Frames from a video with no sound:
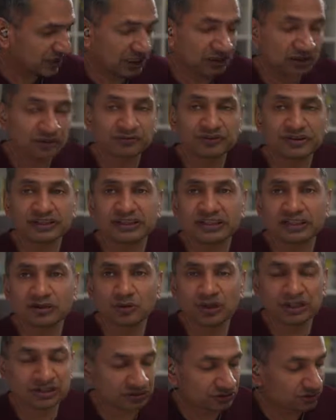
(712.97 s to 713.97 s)
don't think he
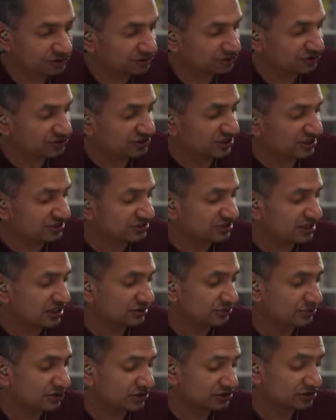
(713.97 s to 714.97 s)
quite understands.
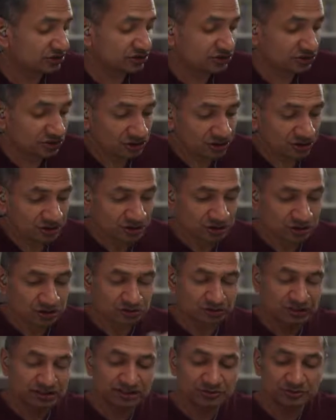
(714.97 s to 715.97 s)
I'm on a
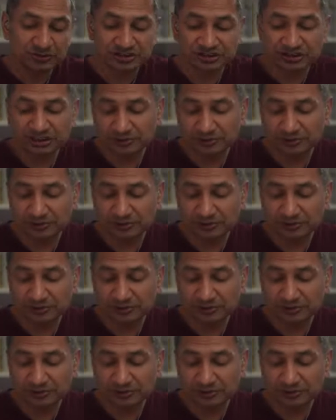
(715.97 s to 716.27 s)
transmission.